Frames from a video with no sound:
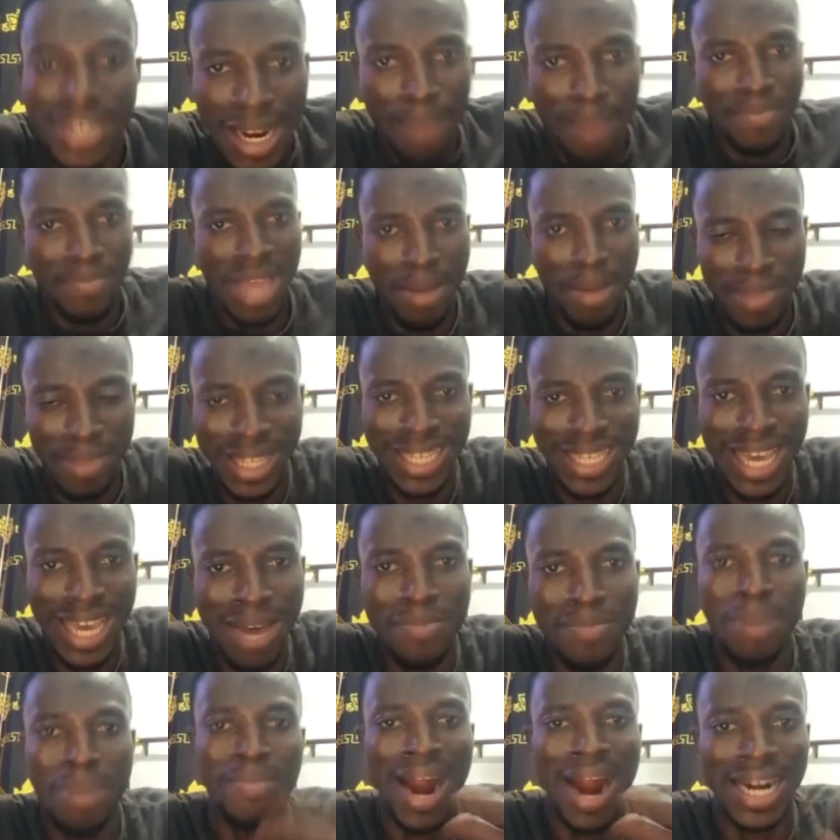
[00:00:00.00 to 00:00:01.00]
Now me I met
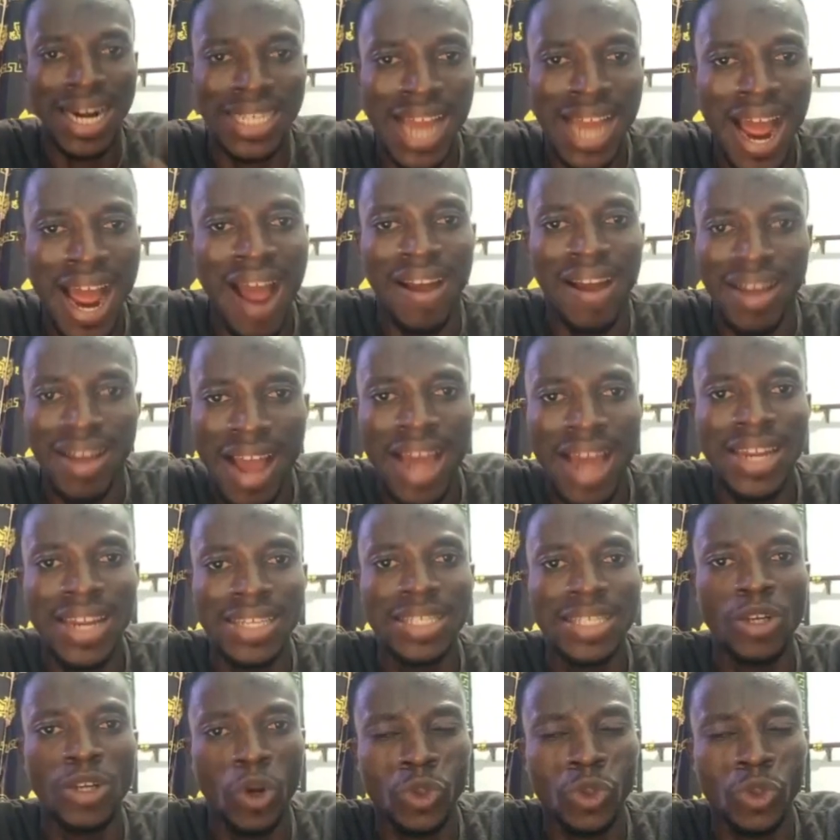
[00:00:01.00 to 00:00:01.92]
here, me matter. I didn't